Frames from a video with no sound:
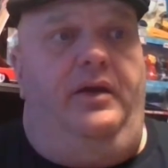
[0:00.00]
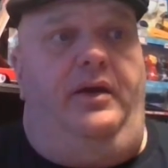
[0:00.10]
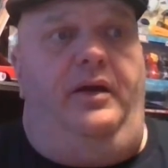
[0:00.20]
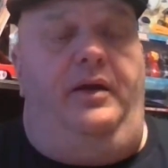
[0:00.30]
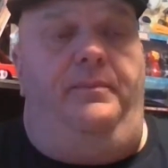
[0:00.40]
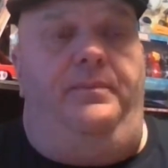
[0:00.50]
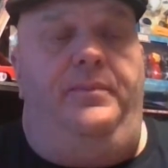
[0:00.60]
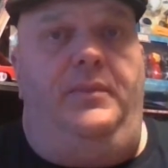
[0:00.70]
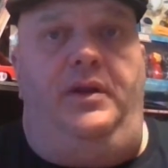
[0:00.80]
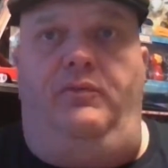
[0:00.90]
um,
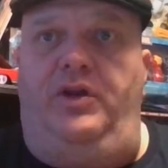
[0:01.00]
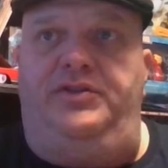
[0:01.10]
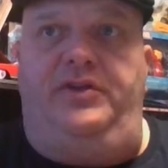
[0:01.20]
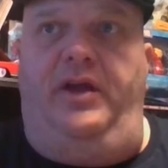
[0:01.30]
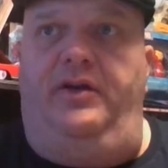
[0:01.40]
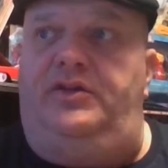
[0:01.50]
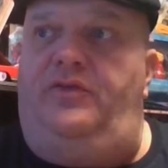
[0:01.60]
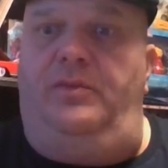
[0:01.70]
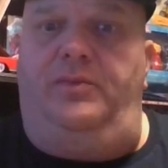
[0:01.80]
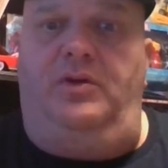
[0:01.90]
he reads letters
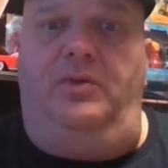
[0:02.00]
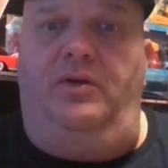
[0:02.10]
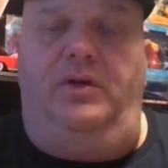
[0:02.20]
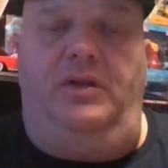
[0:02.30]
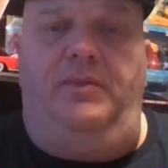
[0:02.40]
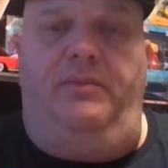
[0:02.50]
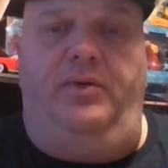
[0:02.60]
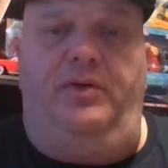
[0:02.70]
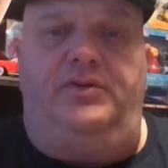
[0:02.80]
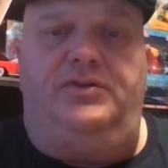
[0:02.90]
from community
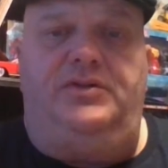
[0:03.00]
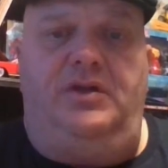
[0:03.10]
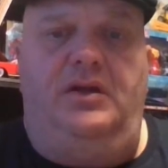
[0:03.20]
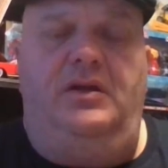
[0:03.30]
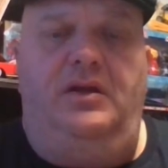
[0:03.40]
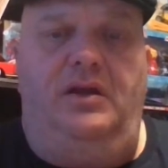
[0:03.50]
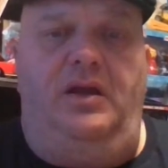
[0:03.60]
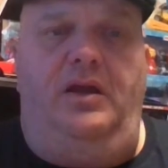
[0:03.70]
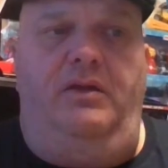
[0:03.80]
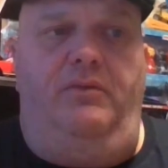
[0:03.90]
members
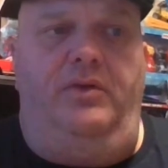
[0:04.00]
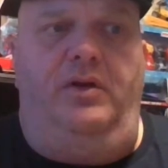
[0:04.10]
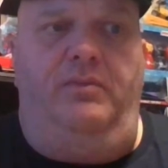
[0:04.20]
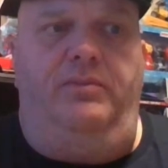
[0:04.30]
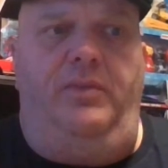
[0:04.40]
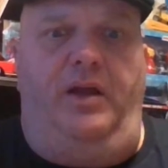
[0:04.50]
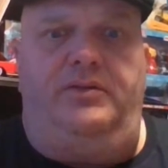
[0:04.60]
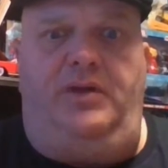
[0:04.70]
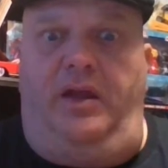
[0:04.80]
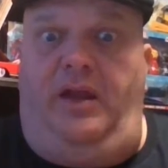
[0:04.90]
and you know
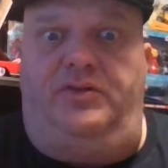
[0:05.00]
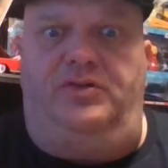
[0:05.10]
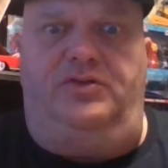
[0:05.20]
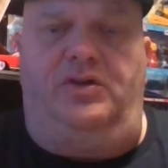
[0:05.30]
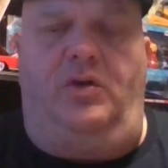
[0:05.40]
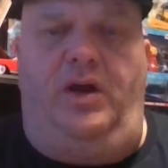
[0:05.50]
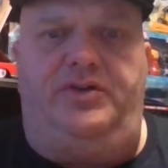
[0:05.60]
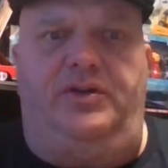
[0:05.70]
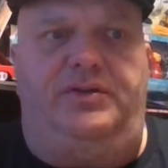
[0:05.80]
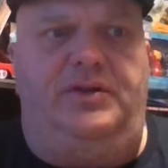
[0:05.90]
answers their
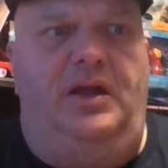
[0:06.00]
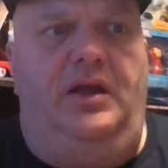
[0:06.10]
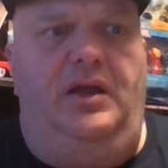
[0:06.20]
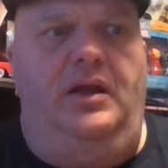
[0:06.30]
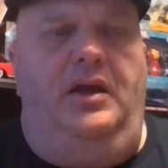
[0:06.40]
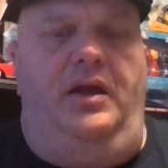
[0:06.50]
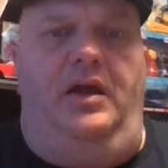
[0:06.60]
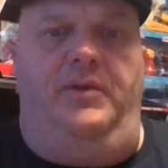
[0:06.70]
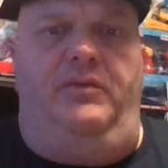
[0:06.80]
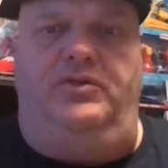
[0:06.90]
questions.
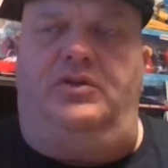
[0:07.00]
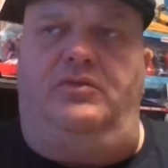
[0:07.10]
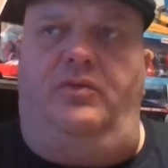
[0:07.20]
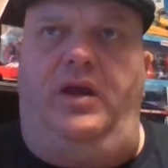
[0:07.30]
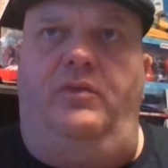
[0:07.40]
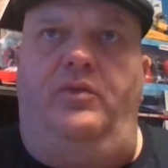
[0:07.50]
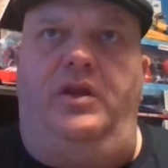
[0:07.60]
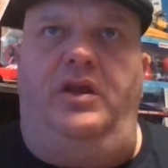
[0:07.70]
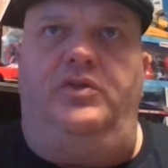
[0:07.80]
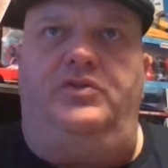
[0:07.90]
Um, he was great
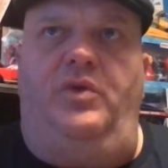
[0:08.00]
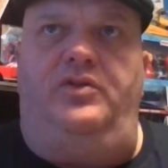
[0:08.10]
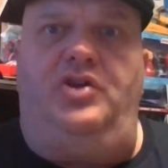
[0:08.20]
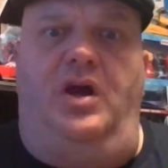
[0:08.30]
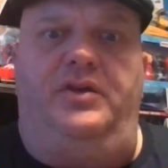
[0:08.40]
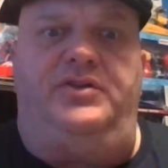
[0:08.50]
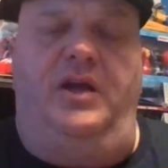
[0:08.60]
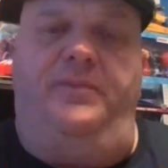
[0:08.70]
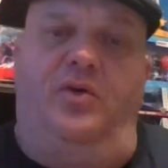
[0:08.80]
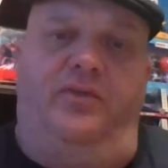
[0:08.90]
when he was with Jon
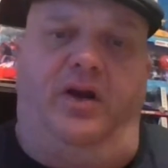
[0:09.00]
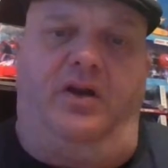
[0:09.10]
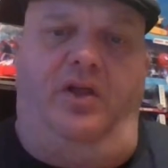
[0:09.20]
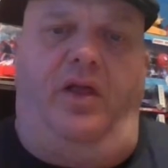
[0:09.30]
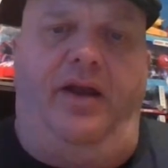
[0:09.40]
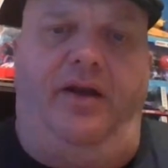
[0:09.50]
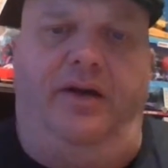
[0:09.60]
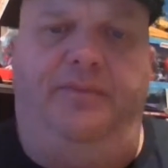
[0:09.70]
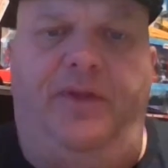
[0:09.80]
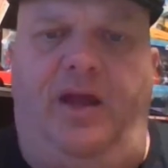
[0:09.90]
Schnepp over at
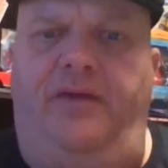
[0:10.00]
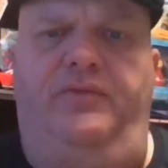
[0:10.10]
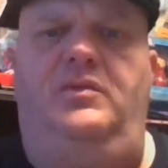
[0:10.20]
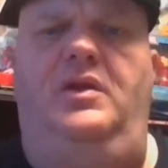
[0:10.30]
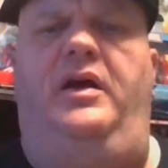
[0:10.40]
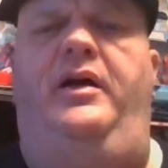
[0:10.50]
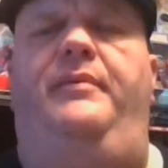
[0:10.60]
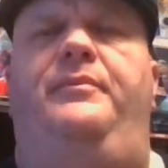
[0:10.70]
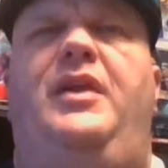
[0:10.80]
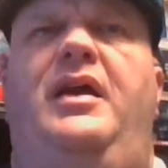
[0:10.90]
Collider. I've
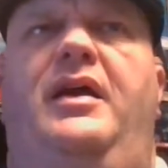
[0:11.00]
um,